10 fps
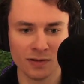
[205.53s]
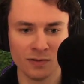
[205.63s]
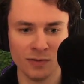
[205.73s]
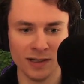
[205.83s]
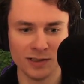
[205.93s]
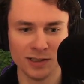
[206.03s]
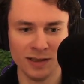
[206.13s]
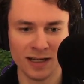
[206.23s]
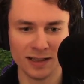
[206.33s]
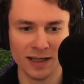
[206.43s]
Which in
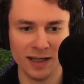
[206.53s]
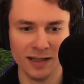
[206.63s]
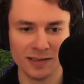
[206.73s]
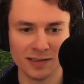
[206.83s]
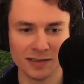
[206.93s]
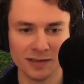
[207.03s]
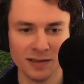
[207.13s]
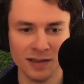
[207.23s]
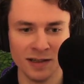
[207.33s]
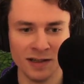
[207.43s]
that case,
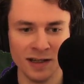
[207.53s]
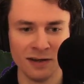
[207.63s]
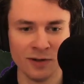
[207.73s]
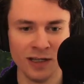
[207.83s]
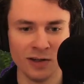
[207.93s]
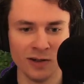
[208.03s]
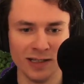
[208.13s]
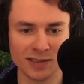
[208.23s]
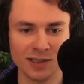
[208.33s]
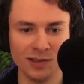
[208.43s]
every hero
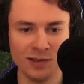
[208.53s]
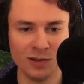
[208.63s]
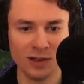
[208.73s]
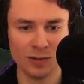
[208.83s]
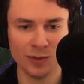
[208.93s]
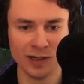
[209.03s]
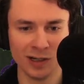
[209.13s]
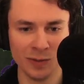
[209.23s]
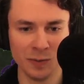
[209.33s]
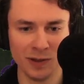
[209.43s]
has 2, but I'll
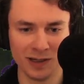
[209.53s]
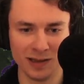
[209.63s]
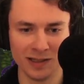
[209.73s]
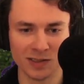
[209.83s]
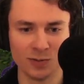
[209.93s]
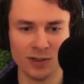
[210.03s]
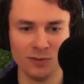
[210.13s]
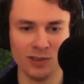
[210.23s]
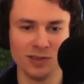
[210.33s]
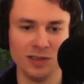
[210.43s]
be picking this one,
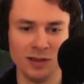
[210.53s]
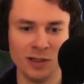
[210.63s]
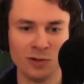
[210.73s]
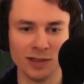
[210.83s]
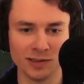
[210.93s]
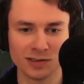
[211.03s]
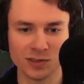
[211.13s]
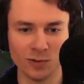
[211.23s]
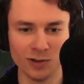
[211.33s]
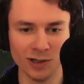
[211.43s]
which is the Locust
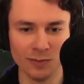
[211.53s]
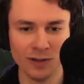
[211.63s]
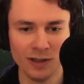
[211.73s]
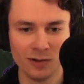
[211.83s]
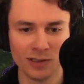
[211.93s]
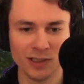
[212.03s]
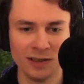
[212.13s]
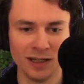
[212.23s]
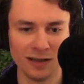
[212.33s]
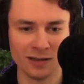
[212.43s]
Swarm, which in
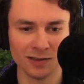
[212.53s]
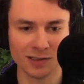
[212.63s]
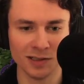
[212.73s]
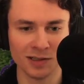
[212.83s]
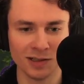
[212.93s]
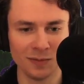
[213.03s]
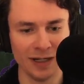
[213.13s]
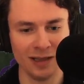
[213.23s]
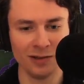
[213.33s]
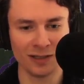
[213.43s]
that little circle, my
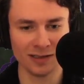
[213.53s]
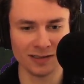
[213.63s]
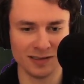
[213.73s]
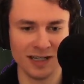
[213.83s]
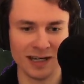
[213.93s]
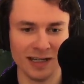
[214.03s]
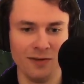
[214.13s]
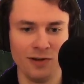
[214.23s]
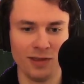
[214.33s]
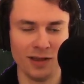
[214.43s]
locusts attack
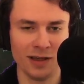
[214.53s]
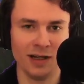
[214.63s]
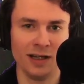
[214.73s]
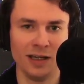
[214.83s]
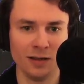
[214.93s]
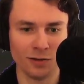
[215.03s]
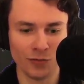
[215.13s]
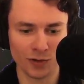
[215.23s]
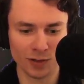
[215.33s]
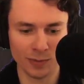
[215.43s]
everything and I heal
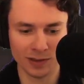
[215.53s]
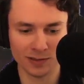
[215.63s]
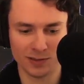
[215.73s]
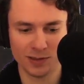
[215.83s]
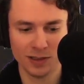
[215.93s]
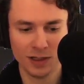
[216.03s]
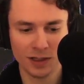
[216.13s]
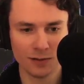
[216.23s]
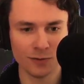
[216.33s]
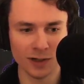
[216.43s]
for a bunch
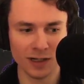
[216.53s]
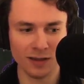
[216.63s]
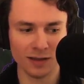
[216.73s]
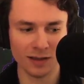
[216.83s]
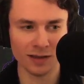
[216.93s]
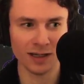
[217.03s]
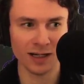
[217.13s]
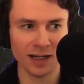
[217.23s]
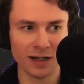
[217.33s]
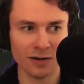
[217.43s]
for anything in that
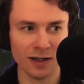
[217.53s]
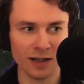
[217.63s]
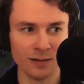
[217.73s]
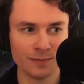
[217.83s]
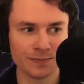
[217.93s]
area.